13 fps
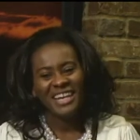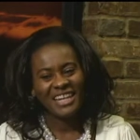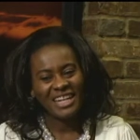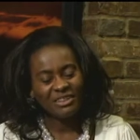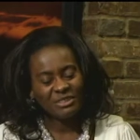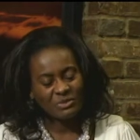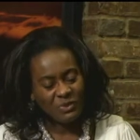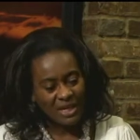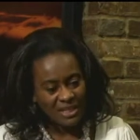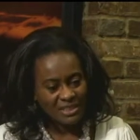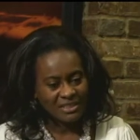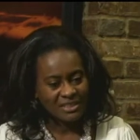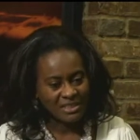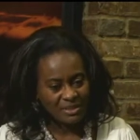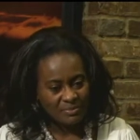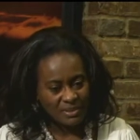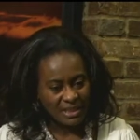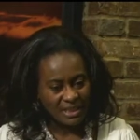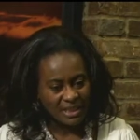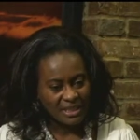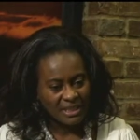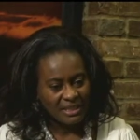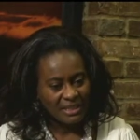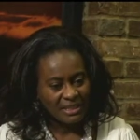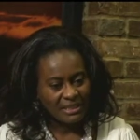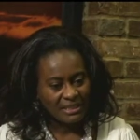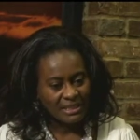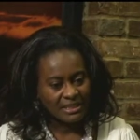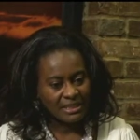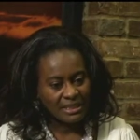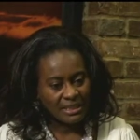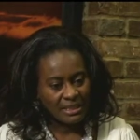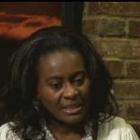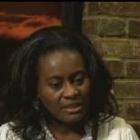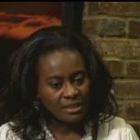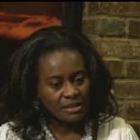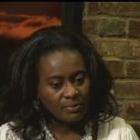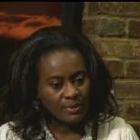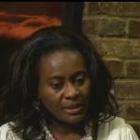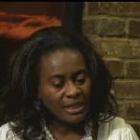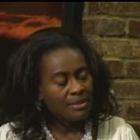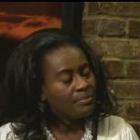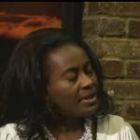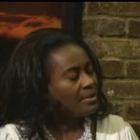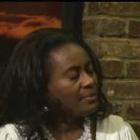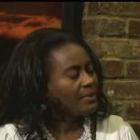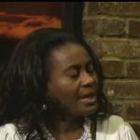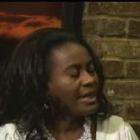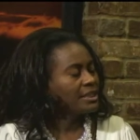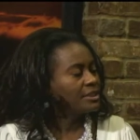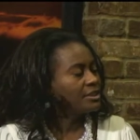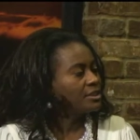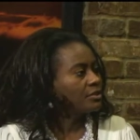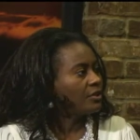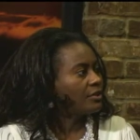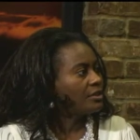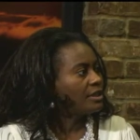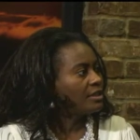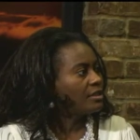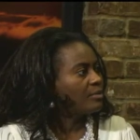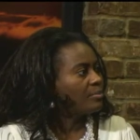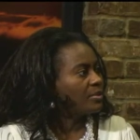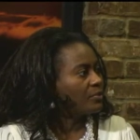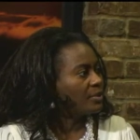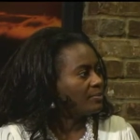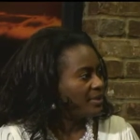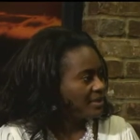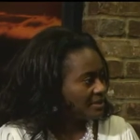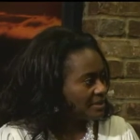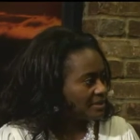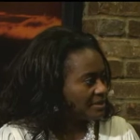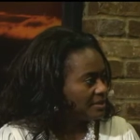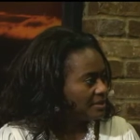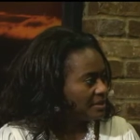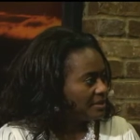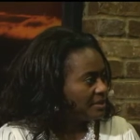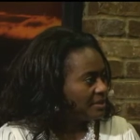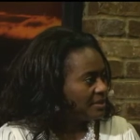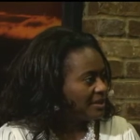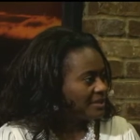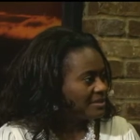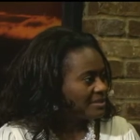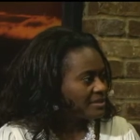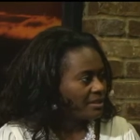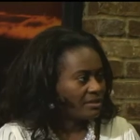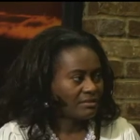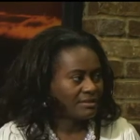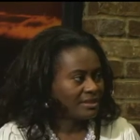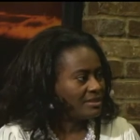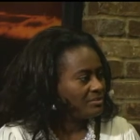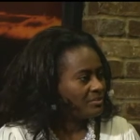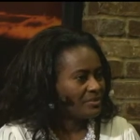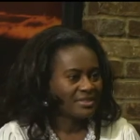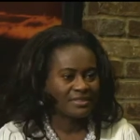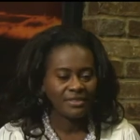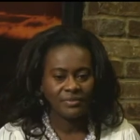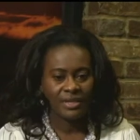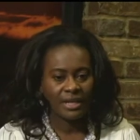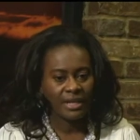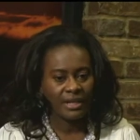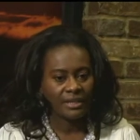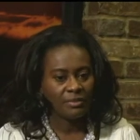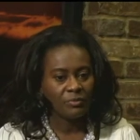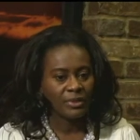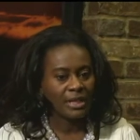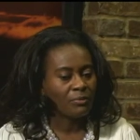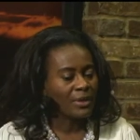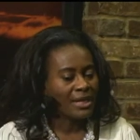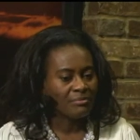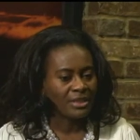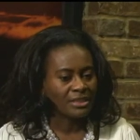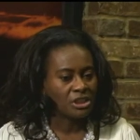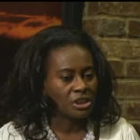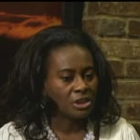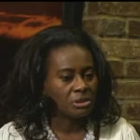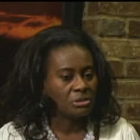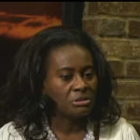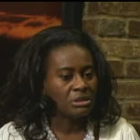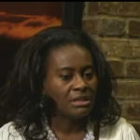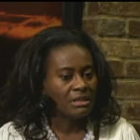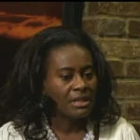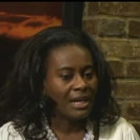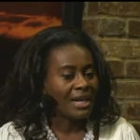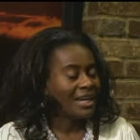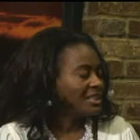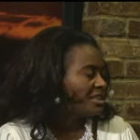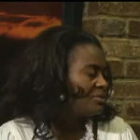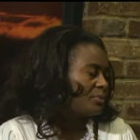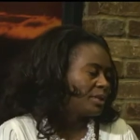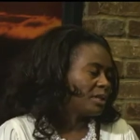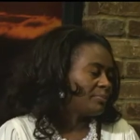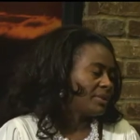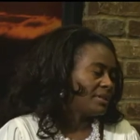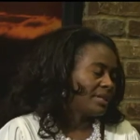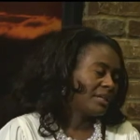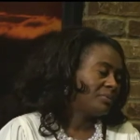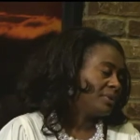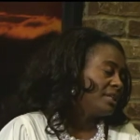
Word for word: and I was watching this play. And at the end of the play, people actually start getting up and repenting and so it was of God. And when I write my shows, I actually wake up at night. When he